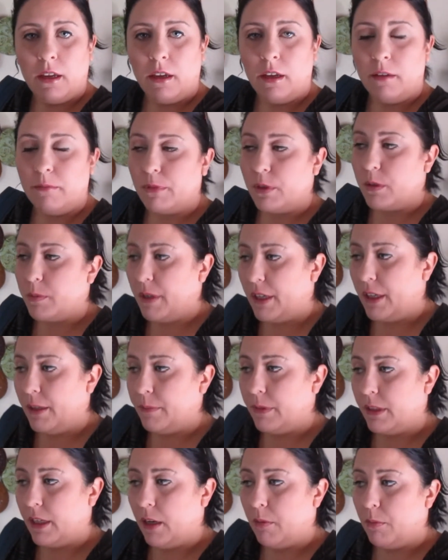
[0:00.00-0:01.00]
I'm just picking
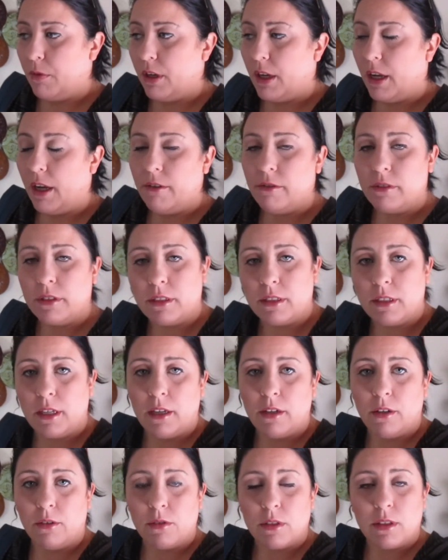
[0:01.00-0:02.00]
up the camera now. It's
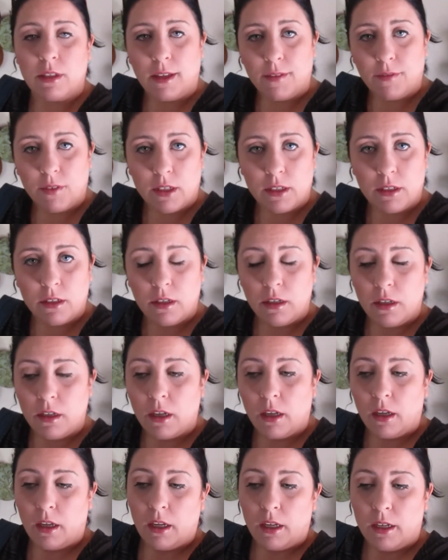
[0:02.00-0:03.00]
ten oh seven.
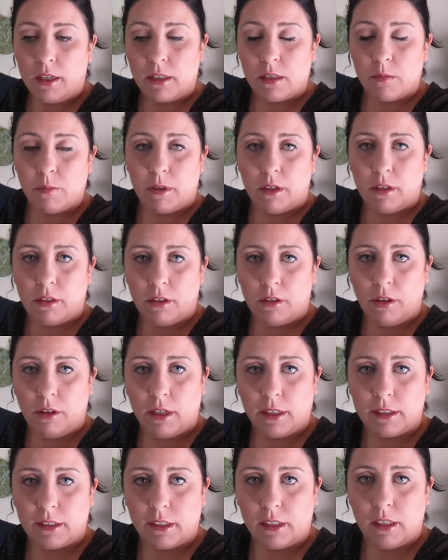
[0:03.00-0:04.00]
It's been a little
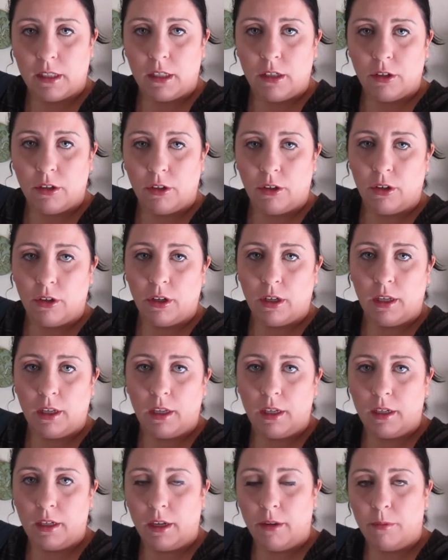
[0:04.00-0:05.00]
hectic here,
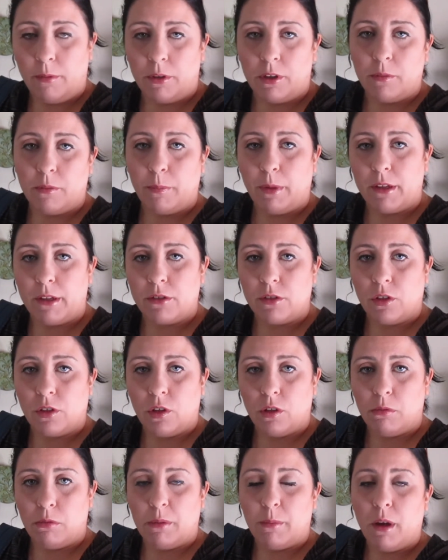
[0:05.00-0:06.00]
and now we're about to
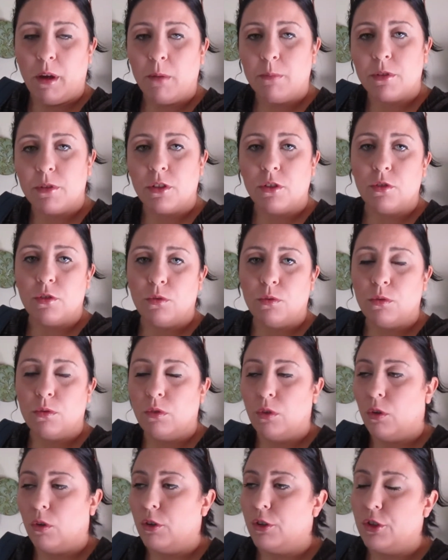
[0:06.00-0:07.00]
go to my mom's to do
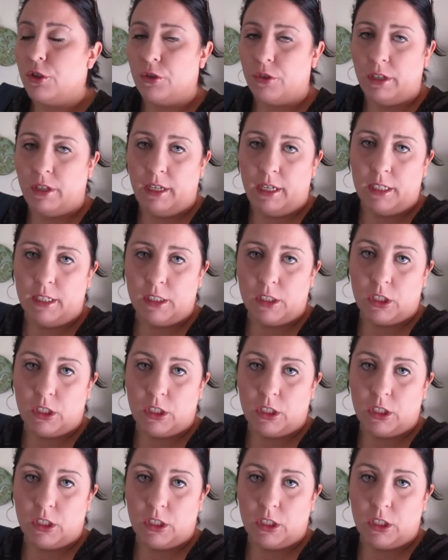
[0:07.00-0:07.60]
laundry.